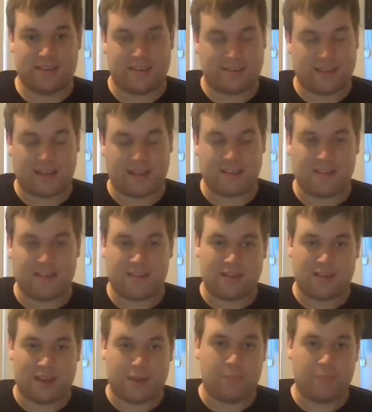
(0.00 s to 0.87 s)
That's
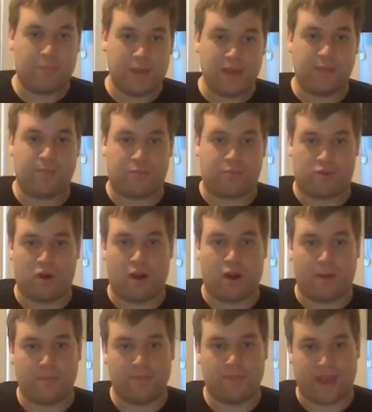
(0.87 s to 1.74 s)
a big
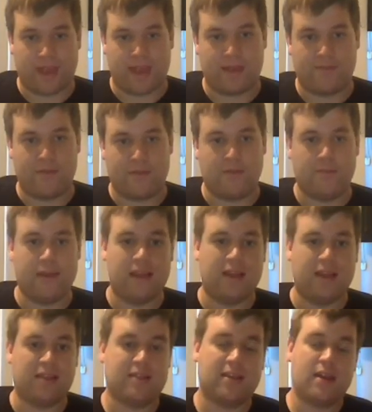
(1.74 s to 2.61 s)
prop to have in a
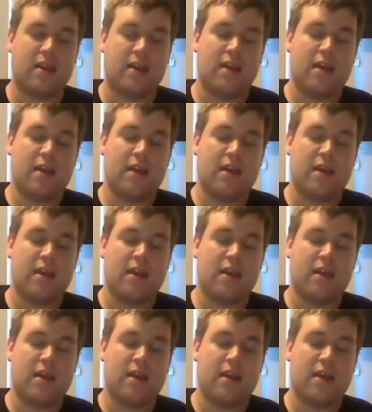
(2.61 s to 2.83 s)
maze.